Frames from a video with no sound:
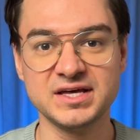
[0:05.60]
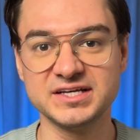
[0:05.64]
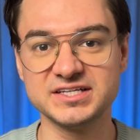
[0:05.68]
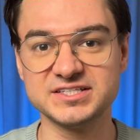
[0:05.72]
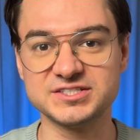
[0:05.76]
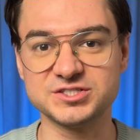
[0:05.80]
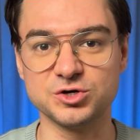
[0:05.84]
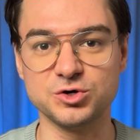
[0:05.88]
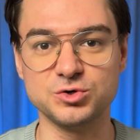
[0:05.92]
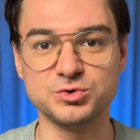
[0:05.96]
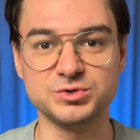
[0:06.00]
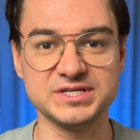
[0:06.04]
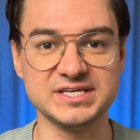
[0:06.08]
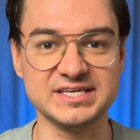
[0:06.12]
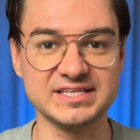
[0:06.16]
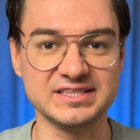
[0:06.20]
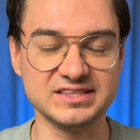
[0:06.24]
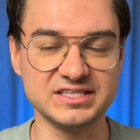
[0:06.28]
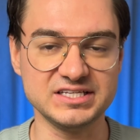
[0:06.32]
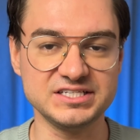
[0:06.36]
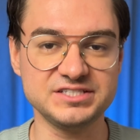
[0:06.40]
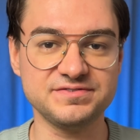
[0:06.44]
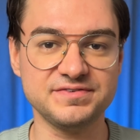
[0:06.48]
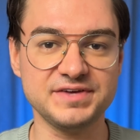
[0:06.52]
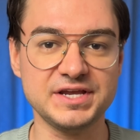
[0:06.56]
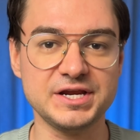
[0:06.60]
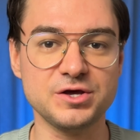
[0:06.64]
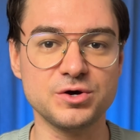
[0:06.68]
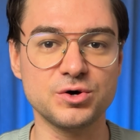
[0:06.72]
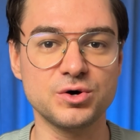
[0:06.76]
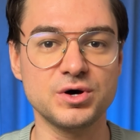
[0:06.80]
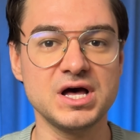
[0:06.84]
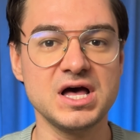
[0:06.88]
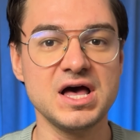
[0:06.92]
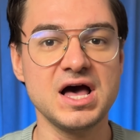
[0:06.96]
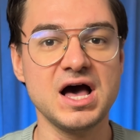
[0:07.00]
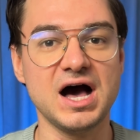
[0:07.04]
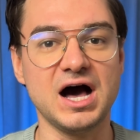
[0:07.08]
So in this video,
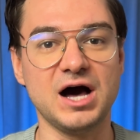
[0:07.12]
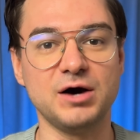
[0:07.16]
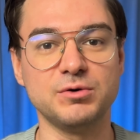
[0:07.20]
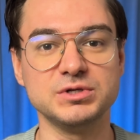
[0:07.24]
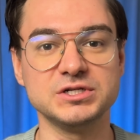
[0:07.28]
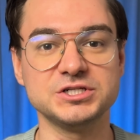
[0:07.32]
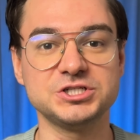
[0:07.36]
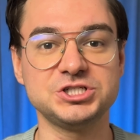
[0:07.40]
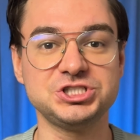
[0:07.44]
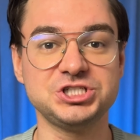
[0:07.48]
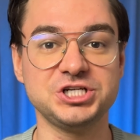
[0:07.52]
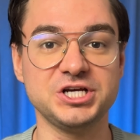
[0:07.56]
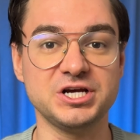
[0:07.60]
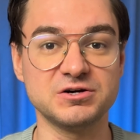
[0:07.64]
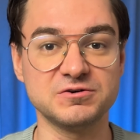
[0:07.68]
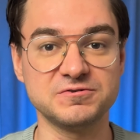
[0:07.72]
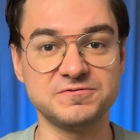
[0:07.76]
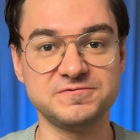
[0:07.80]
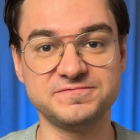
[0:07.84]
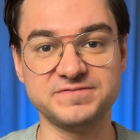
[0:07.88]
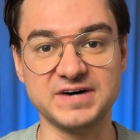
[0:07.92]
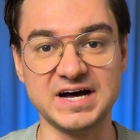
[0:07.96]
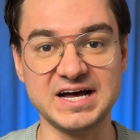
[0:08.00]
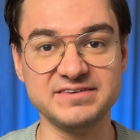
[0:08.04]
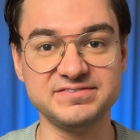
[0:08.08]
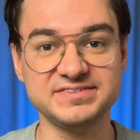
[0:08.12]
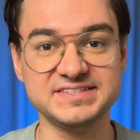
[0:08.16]
I will share 5